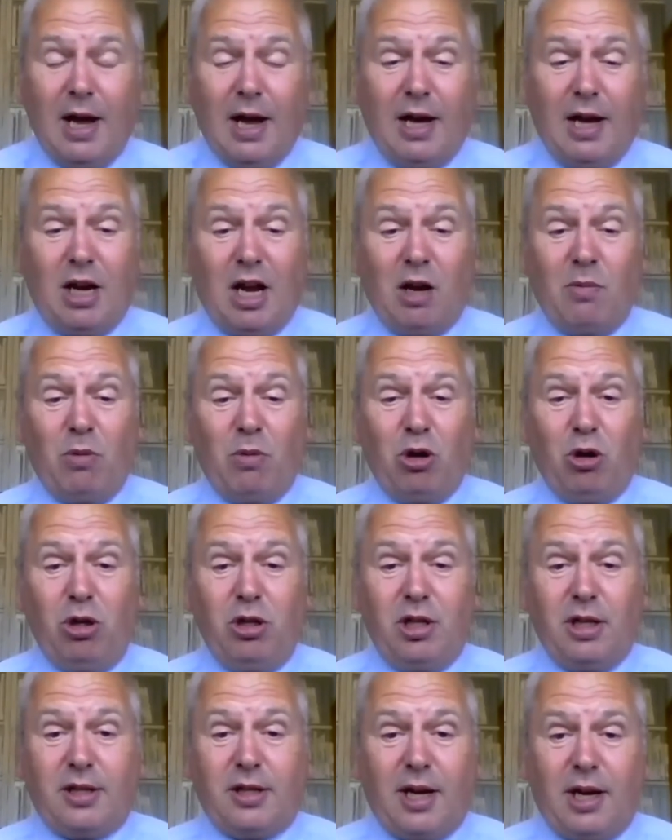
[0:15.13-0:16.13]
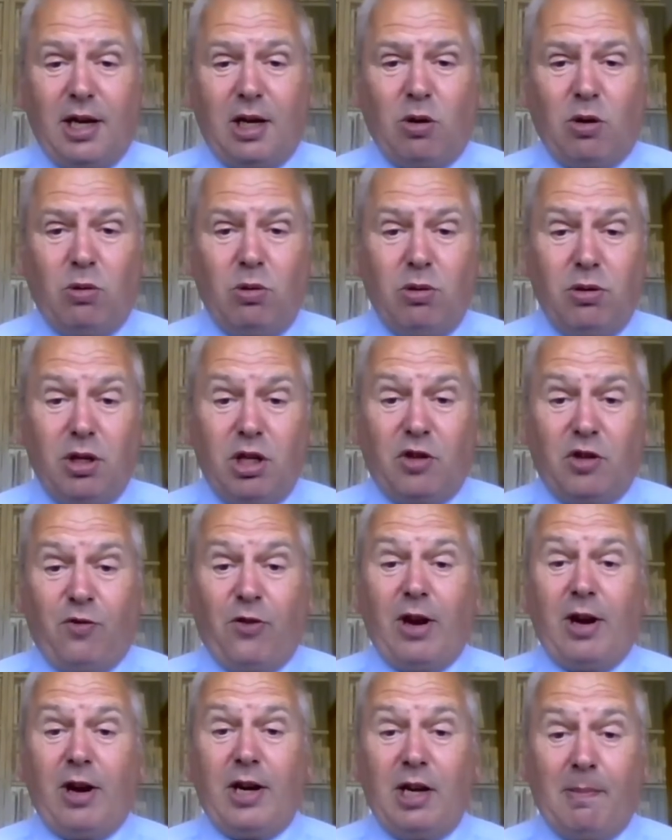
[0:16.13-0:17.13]
And we're going to tackle this
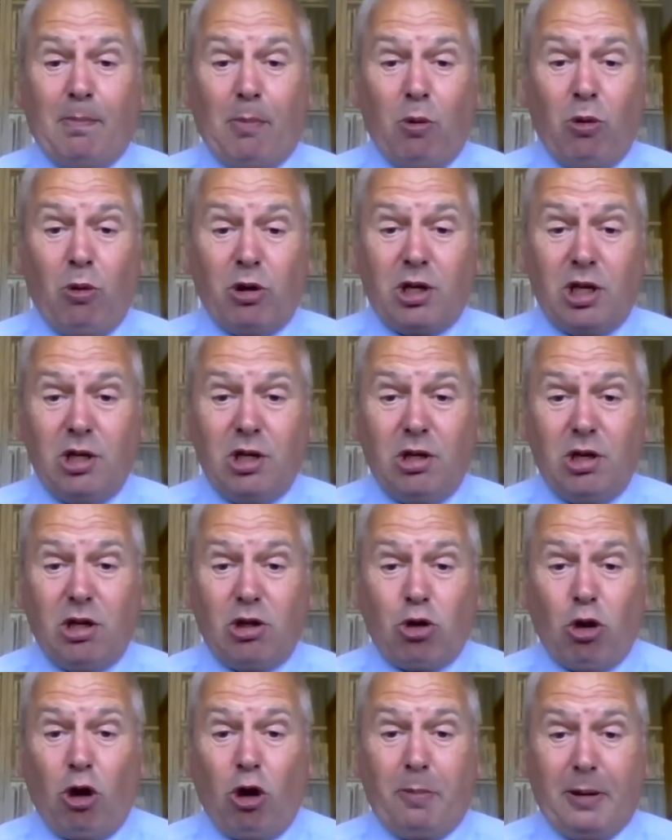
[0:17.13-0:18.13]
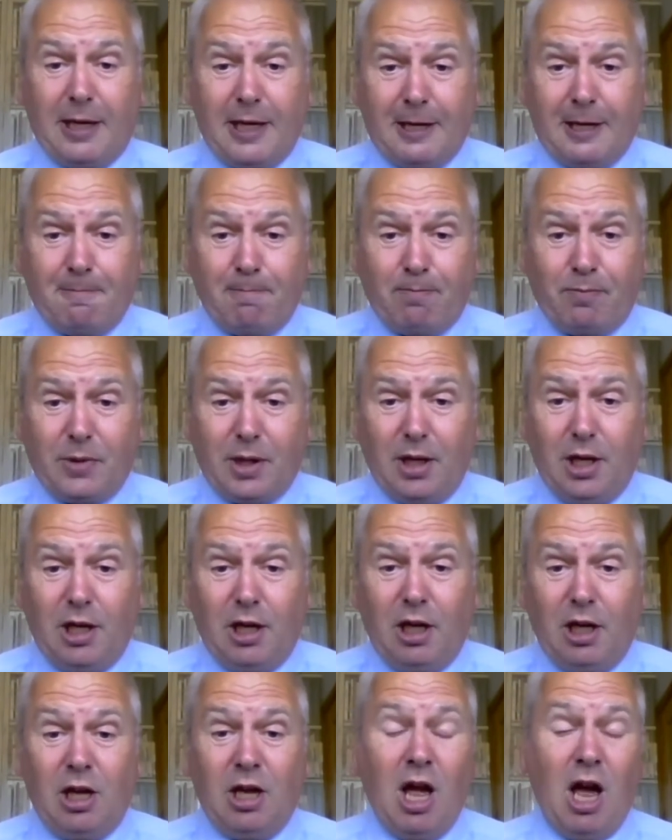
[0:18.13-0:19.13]
very important topic,
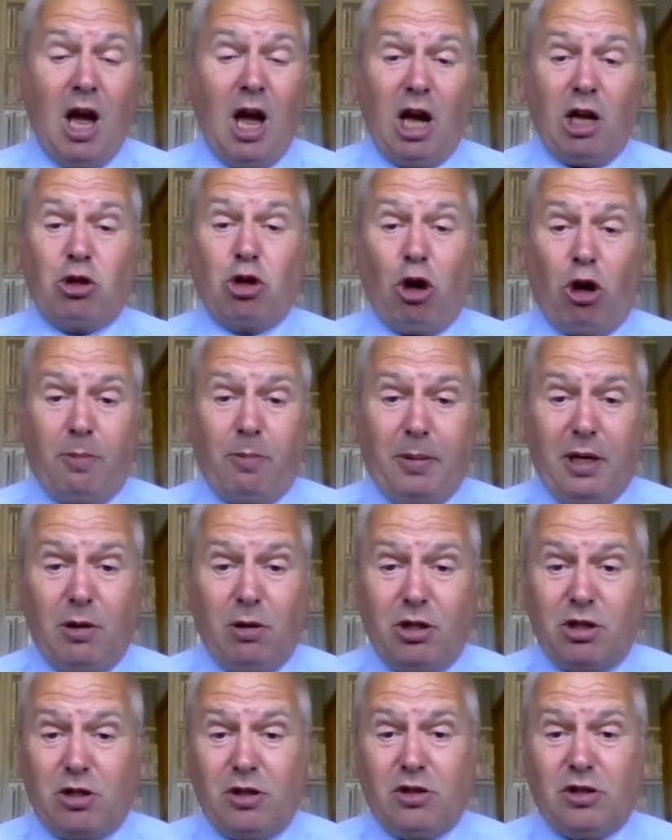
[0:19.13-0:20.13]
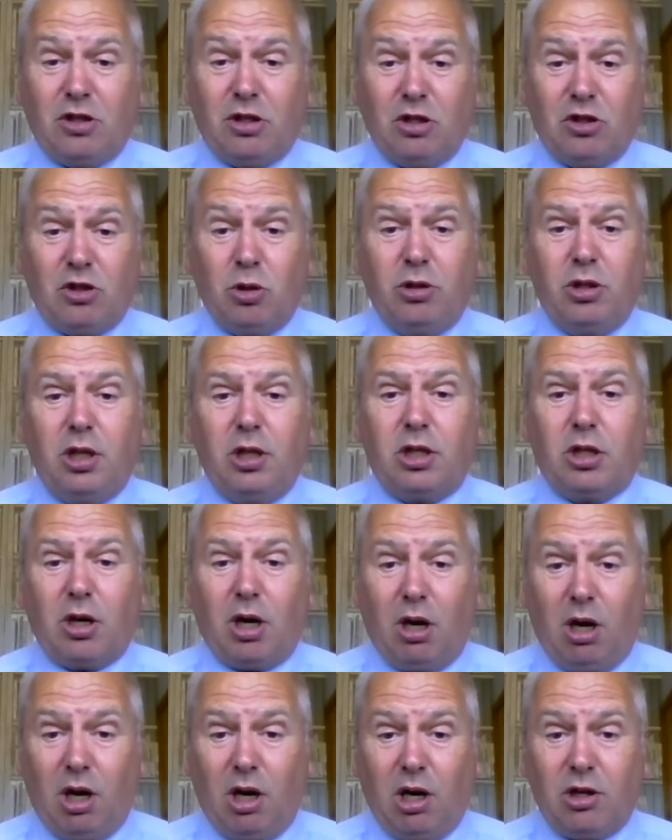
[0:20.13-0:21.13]
a topic which is so dear to
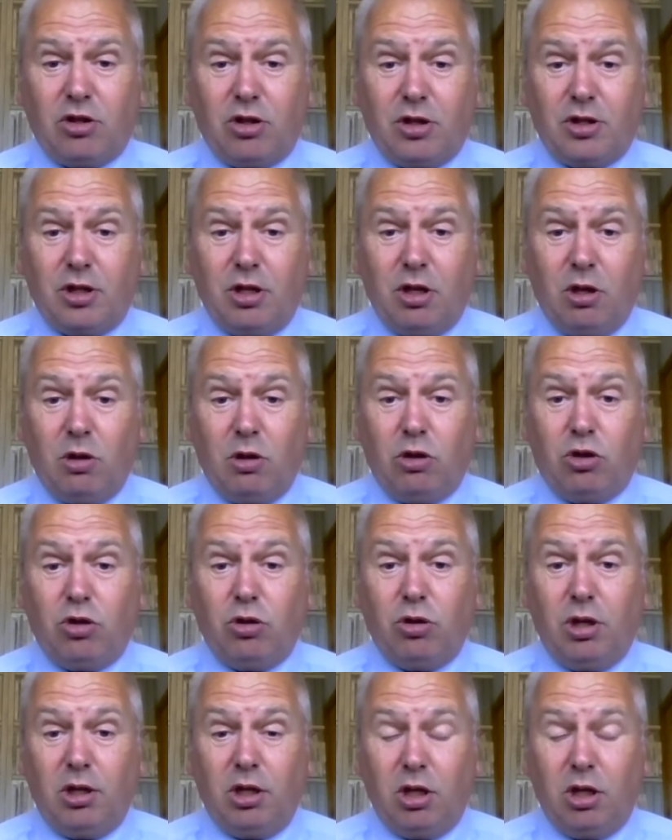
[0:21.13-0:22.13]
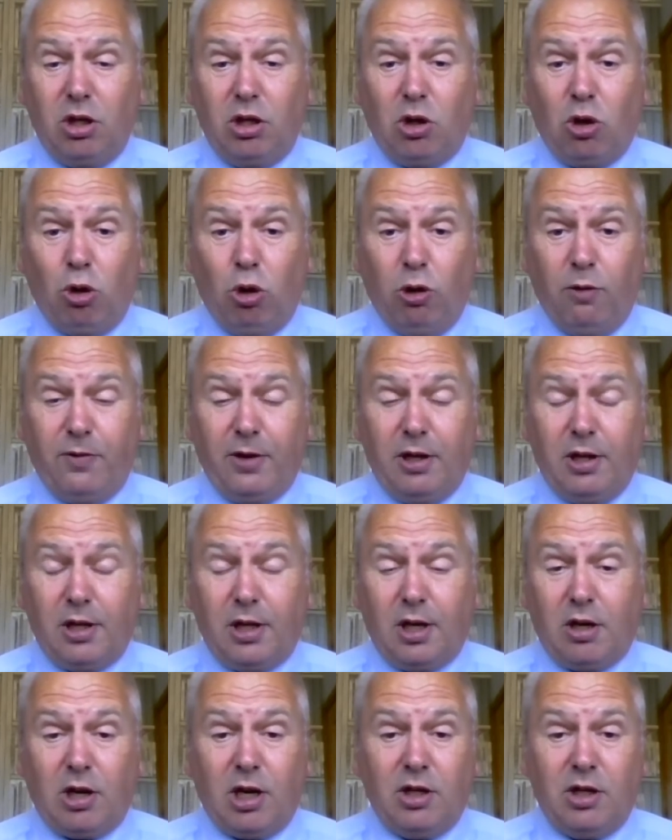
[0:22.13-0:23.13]
our hearts just now during the COVID
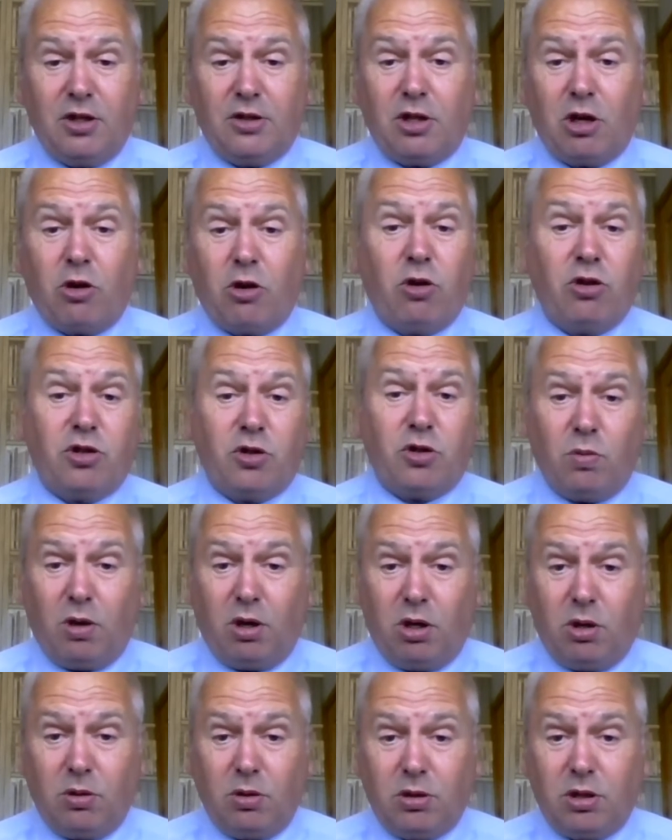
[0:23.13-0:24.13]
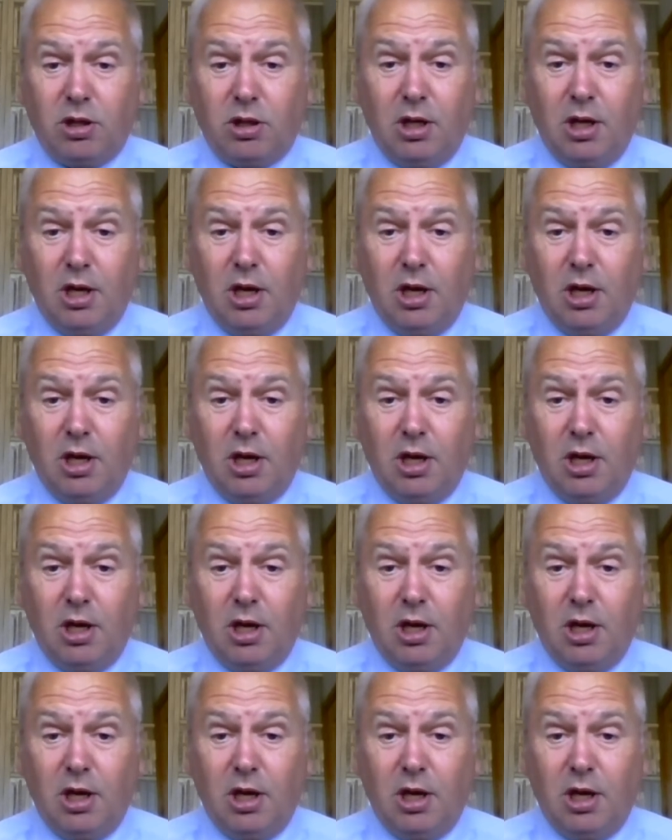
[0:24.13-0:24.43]
crisis across the world,